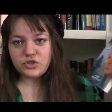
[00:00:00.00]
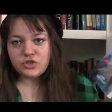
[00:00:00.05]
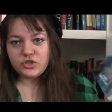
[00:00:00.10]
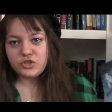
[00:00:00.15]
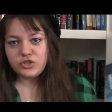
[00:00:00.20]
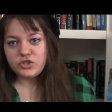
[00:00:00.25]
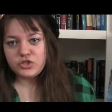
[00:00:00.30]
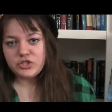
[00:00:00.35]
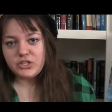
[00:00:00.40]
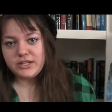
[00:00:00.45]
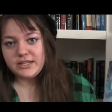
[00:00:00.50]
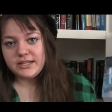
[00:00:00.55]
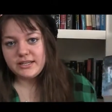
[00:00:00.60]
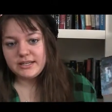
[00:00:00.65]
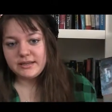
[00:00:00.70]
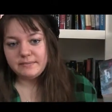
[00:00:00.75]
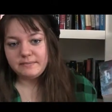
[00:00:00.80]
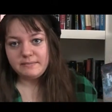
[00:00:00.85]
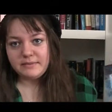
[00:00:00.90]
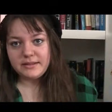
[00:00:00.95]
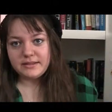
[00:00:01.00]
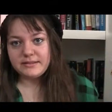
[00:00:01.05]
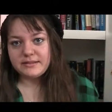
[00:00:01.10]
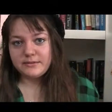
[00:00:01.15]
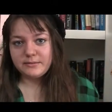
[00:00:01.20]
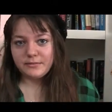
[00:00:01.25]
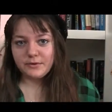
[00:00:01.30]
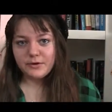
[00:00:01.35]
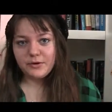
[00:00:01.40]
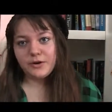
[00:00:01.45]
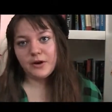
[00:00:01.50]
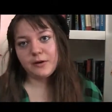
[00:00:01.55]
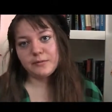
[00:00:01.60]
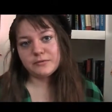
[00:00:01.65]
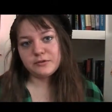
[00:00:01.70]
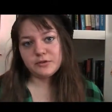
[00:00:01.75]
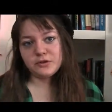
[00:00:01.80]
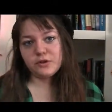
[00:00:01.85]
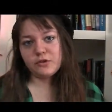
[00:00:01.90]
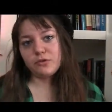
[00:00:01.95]
She meets someone who
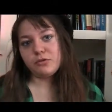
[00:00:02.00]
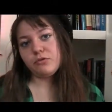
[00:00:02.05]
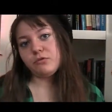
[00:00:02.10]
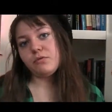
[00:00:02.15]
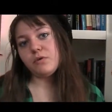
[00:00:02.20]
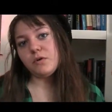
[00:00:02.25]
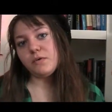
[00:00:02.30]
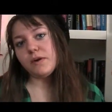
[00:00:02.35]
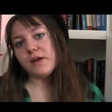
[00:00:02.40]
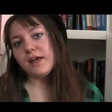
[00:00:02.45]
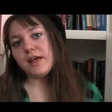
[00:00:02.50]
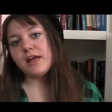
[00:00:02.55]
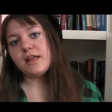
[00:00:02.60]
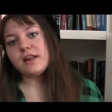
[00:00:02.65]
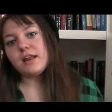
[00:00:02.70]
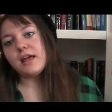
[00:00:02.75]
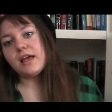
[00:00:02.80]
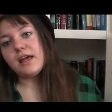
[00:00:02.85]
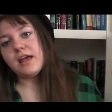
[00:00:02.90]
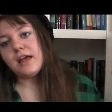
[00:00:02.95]
helps her go through it,